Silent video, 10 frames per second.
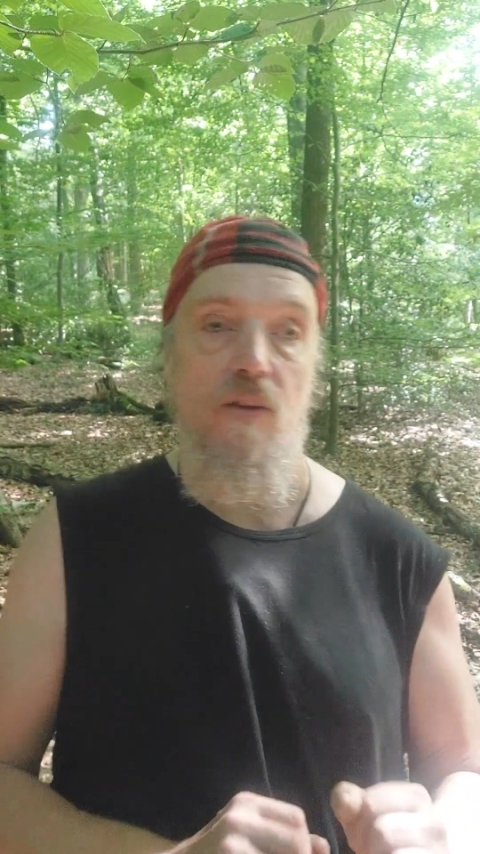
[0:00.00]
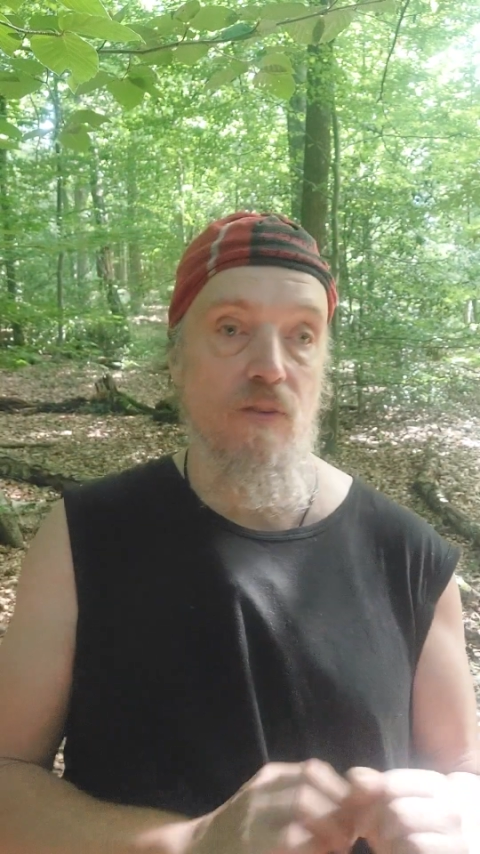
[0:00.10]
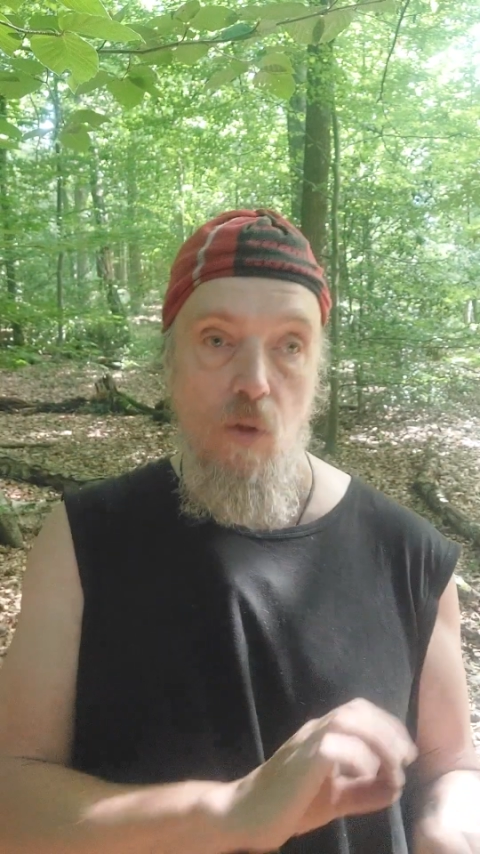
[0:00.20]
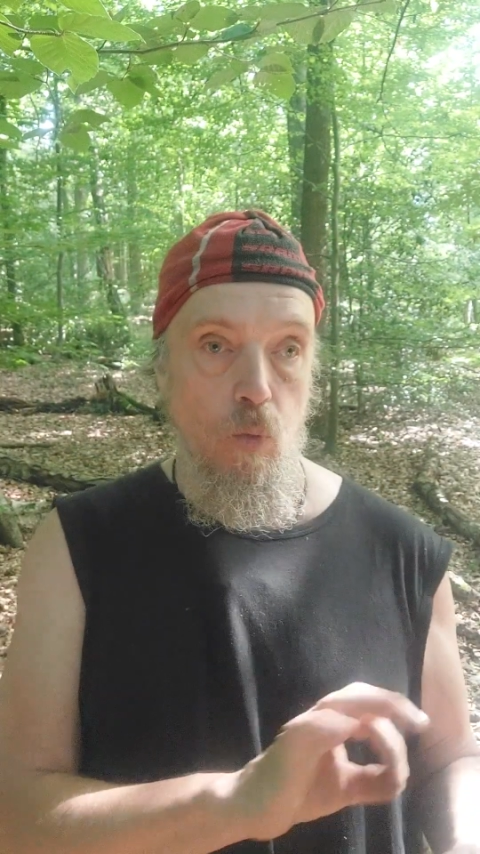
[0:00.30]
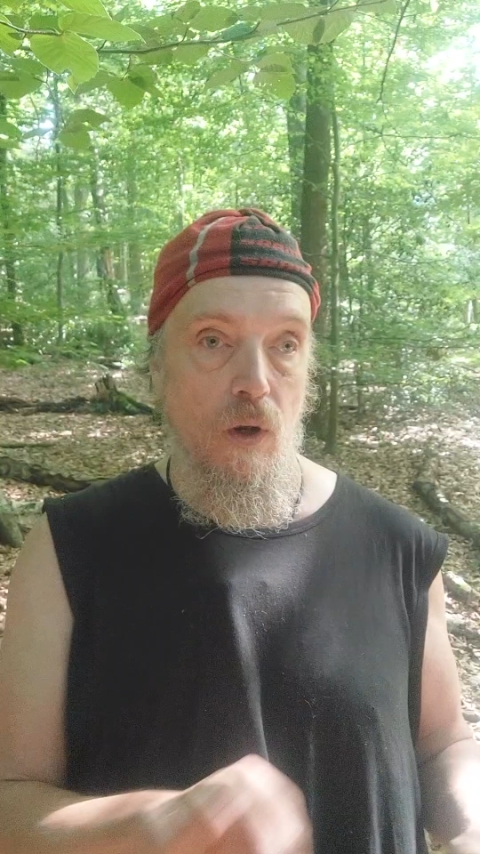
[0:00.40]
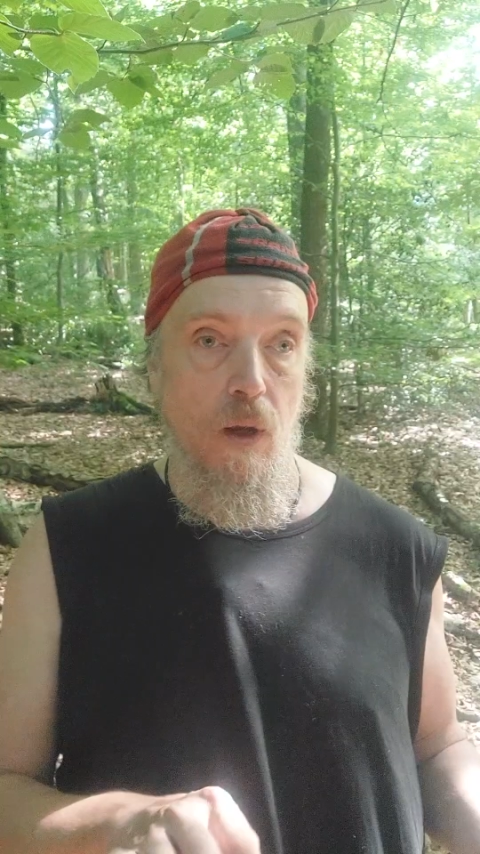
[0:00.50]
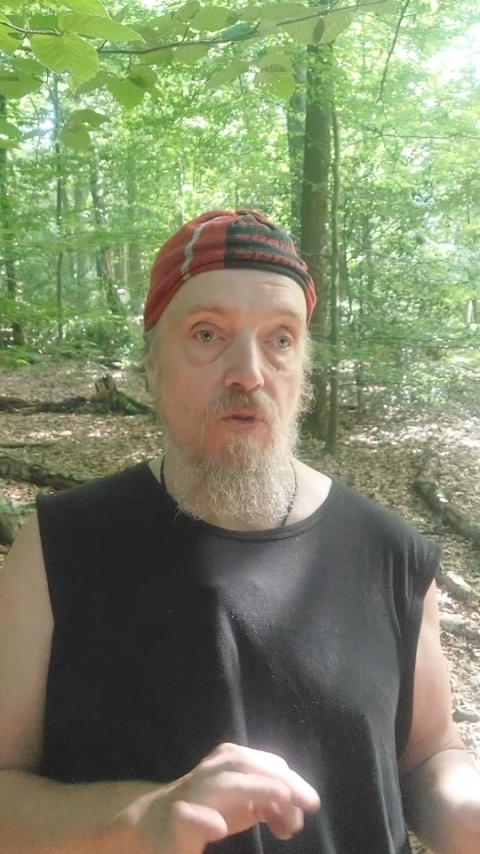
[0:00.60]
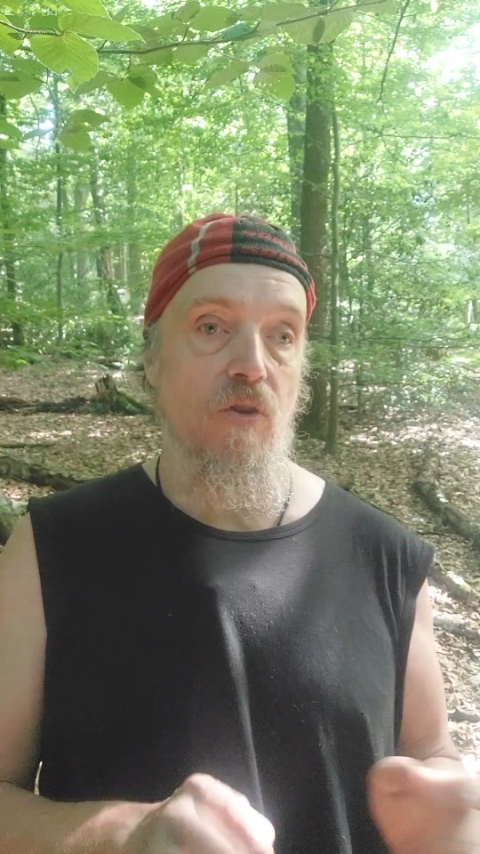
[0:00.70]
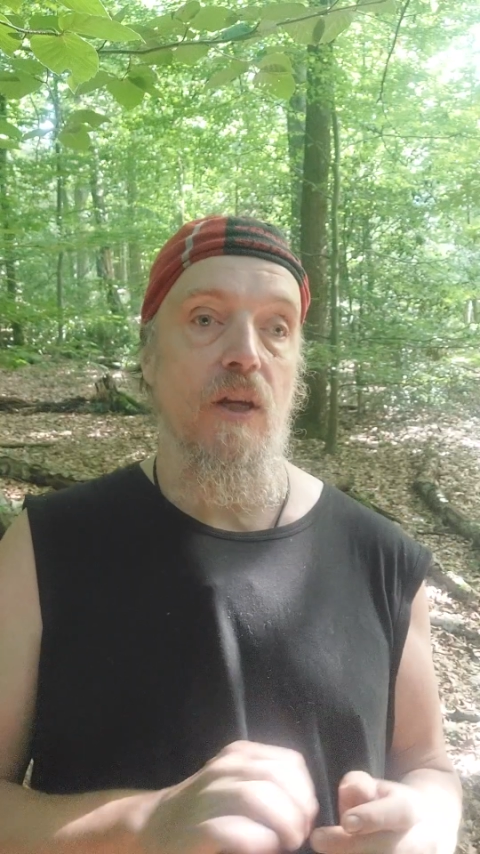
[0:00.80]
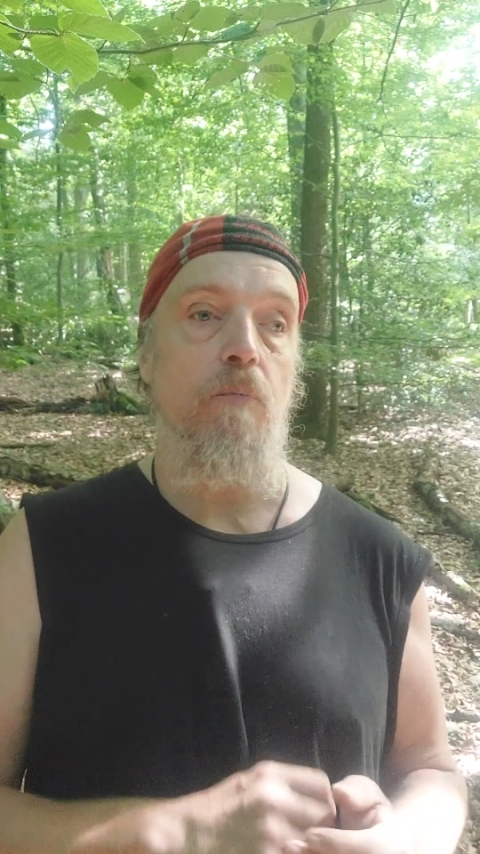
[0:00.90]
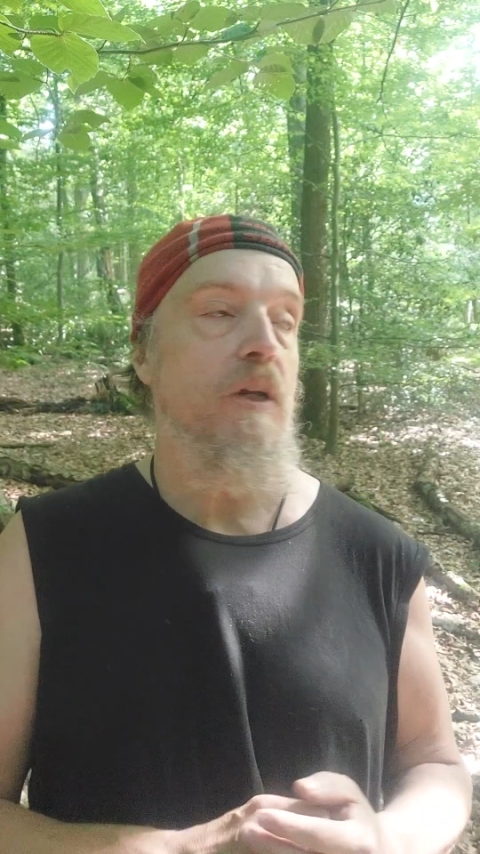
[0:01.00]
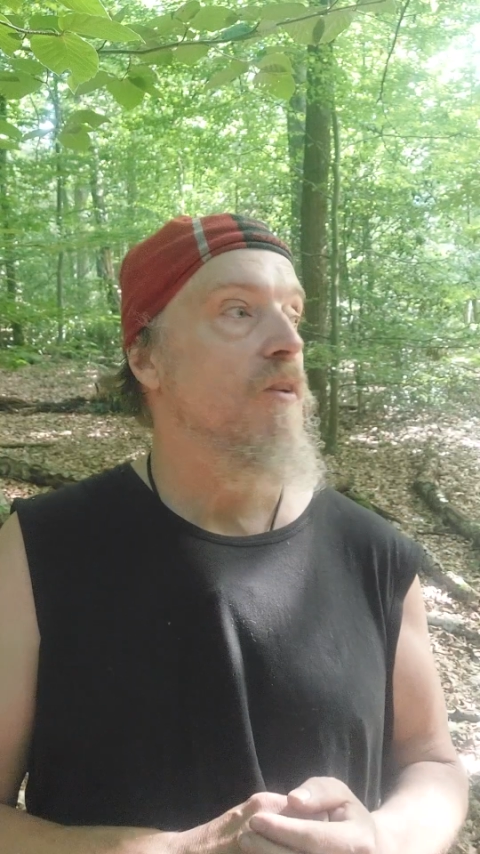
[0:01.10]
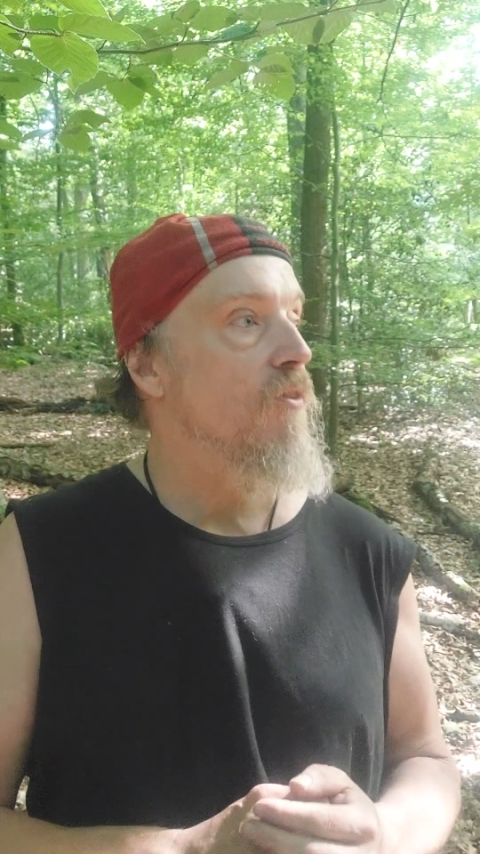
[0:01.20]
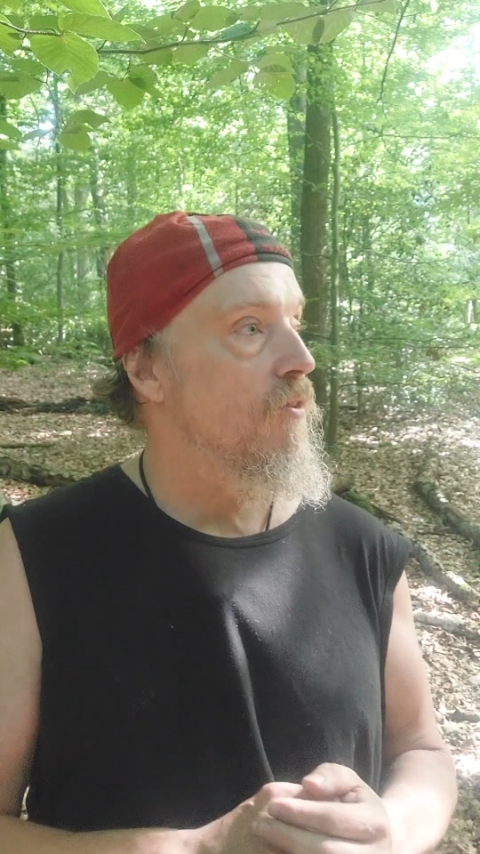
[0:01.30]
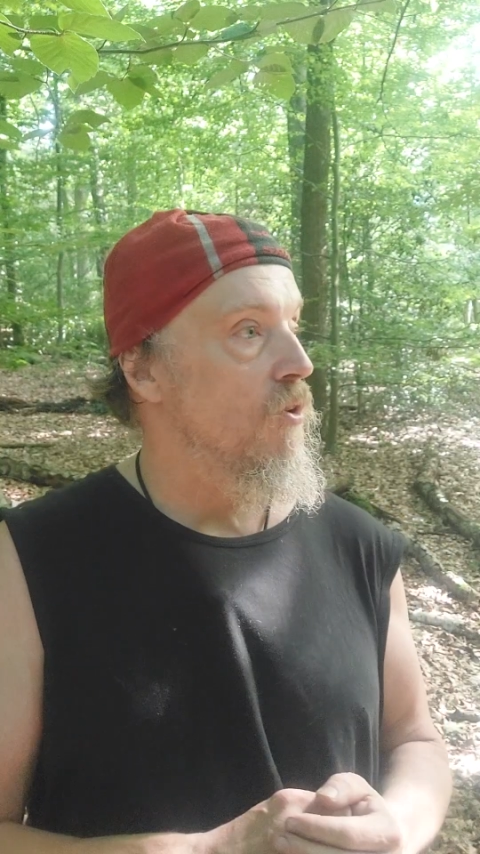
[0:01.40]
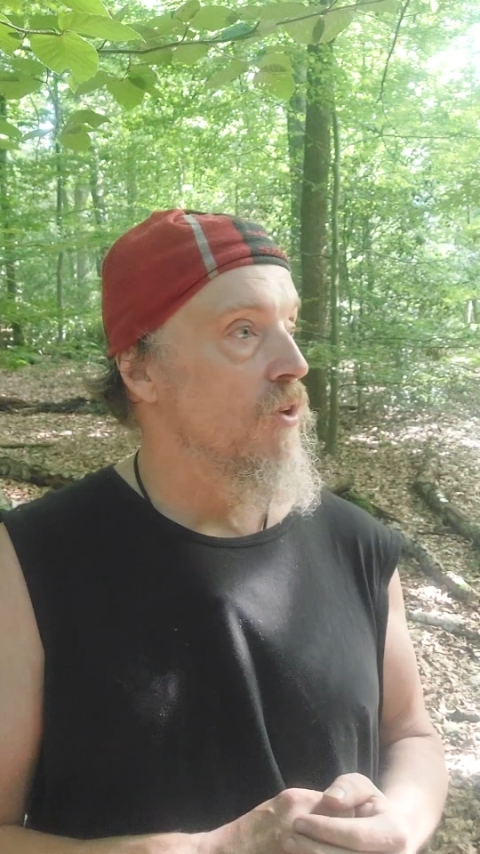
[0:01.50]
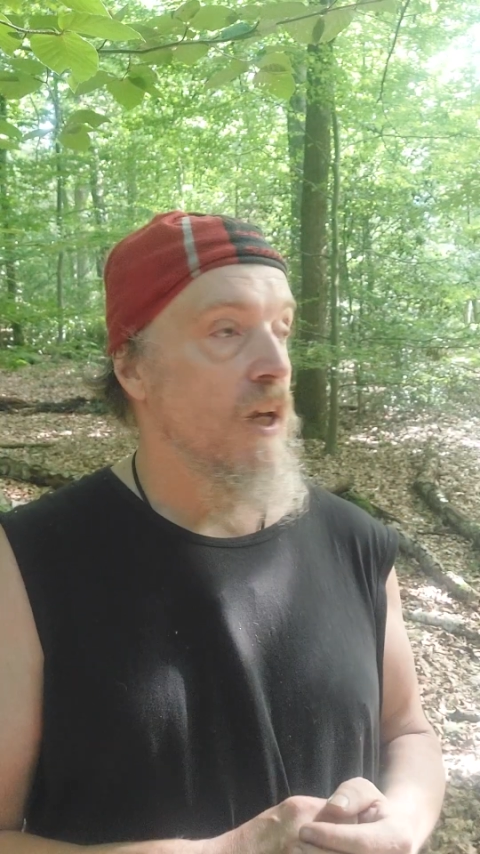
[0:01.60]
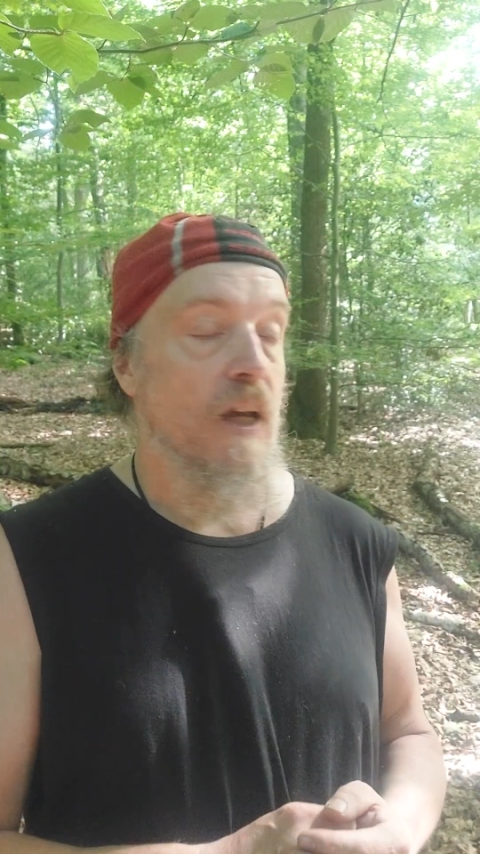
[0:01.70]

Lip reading: That's not what I'm saying, but it's not